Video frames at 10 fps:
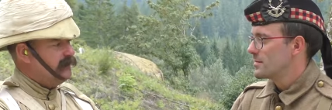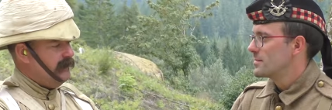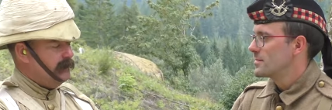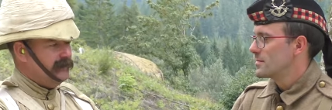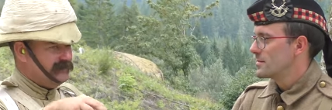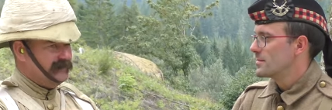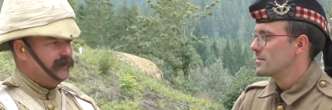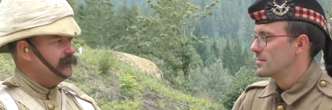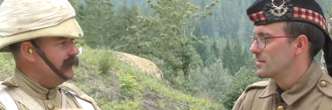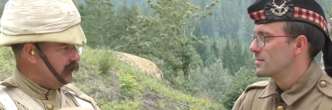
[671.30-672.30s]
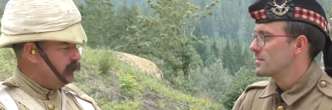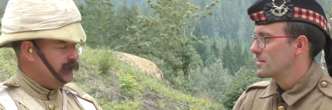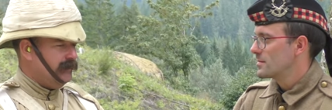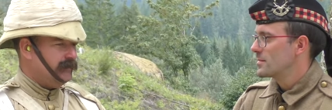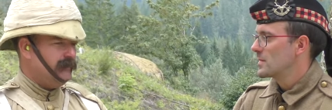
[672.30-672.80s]
Speaker 1: the enemy together mm-hmm. in a
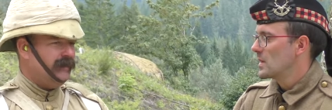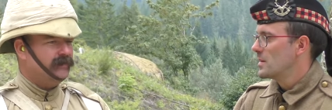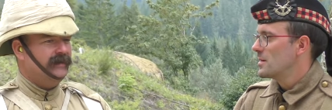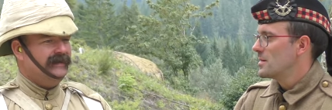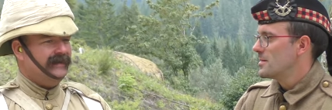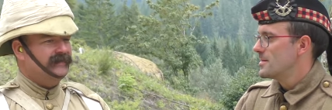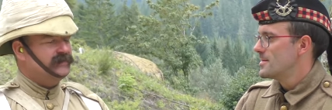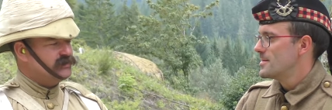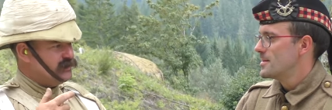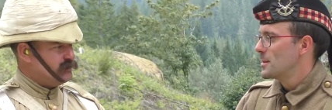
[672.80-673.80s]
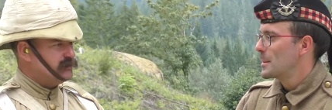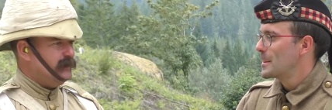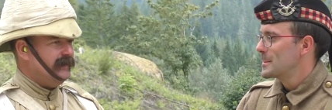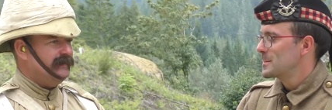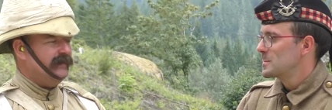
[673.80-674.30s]
coordinated manner. And the decision was
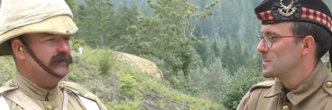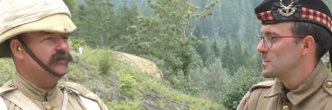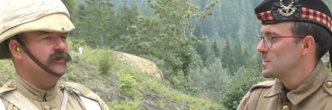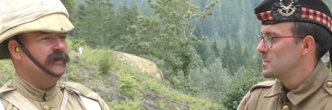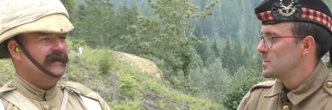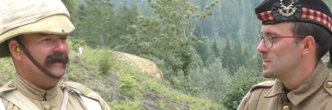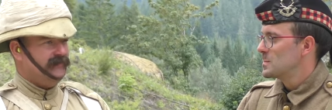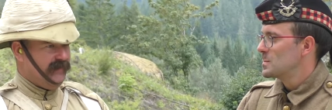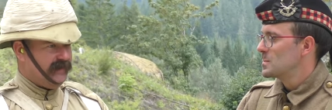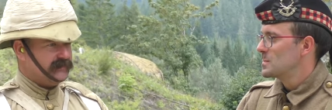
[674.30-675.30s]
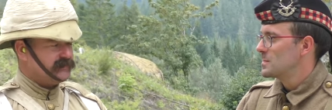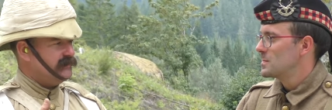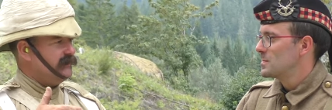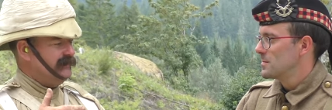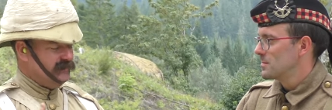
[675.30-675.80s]
made then to advance
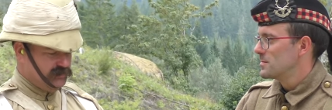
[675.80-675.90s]
in